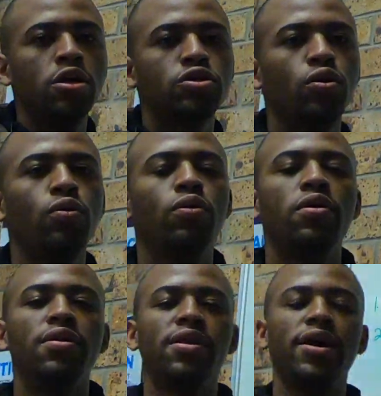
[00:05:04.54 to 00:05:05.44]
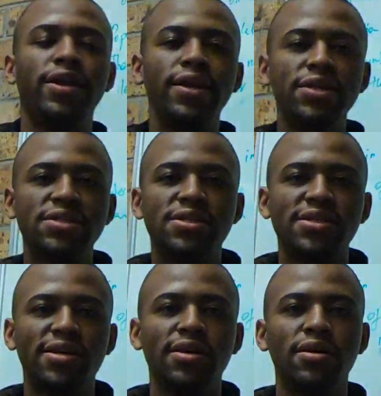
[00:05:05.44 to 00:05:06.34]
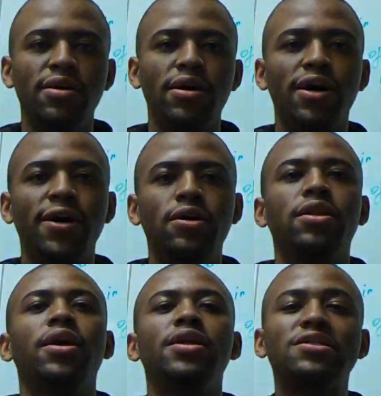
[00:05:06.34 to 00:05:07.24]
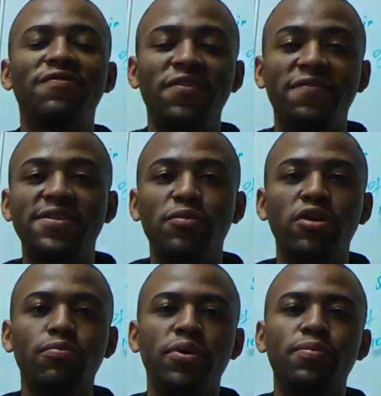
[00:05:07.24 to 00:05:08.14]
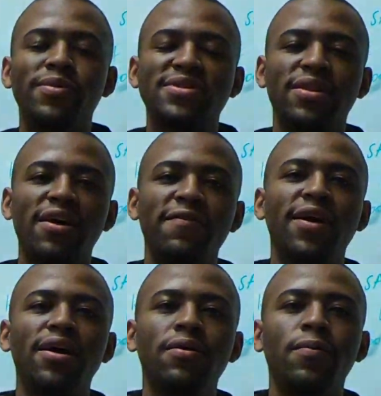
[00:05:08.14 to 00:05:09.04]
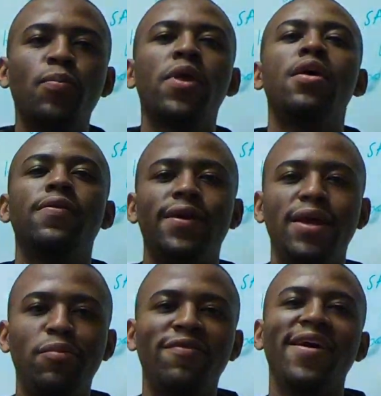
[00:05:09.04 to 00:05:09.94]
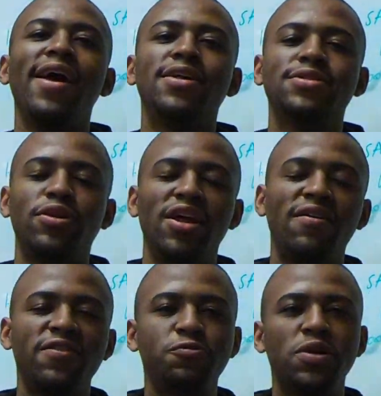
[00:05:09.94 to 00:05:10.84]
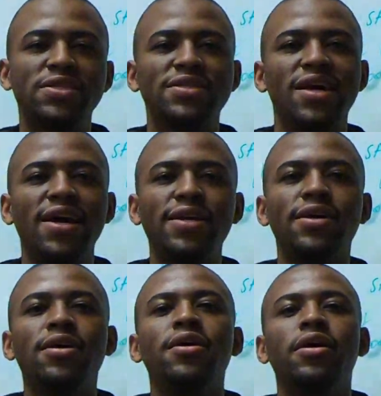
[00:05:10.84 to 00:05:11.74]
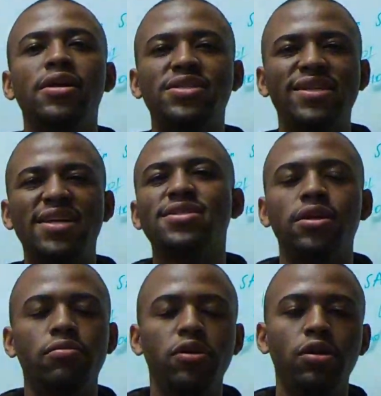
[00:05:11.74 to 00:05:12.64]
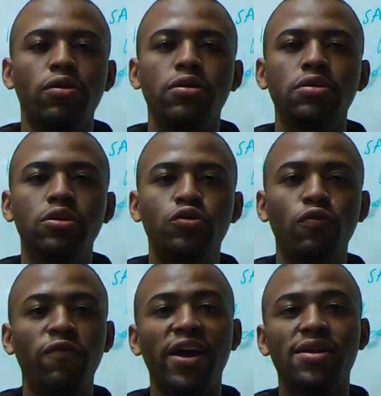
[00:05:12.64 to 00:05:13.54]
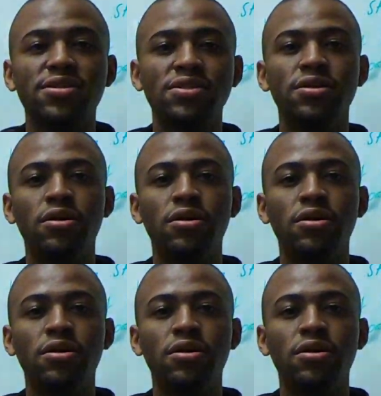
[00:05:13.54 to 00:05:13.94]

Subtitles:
So there are at least 50 million people in South Africa. The number of hairs on an average person's head is less than 1 million. Two facts.